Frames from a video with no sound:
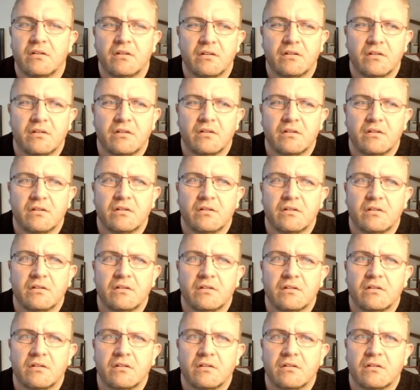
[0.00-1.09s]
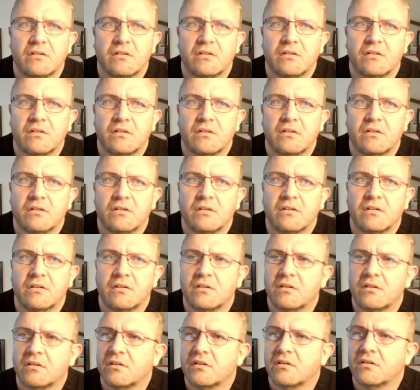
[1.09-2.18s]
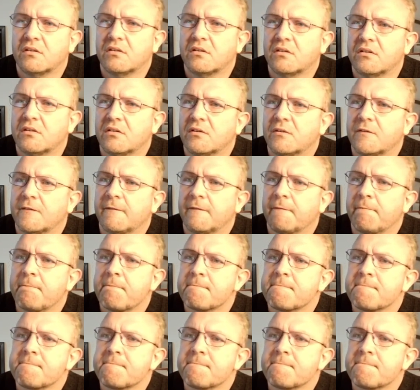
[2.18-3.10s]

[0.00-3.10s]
[no speech]